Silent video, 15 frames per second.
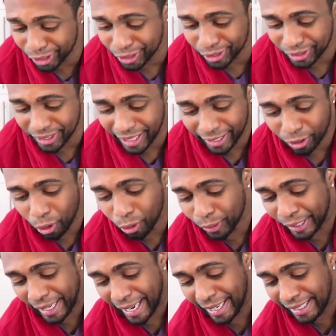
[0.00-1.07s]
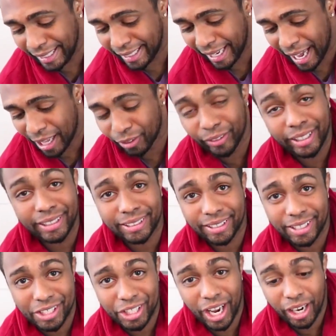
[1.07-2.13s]
there's like only 80
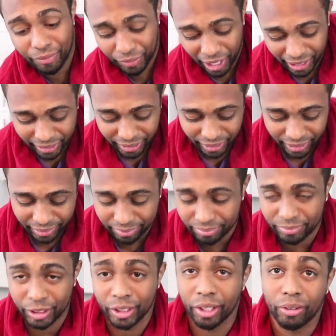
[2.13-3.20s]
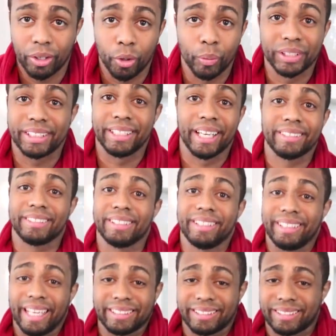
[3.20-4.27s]
calories in a shot of vodka, and you know,
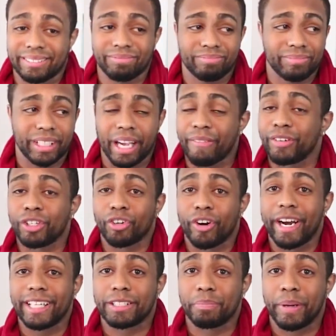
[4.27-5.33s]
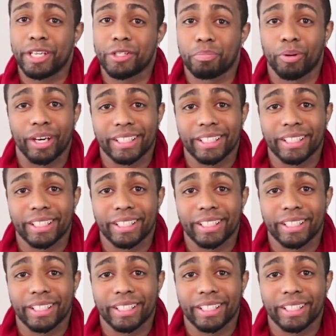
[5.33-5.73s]
coincidentally, that's Kevin Durant's bench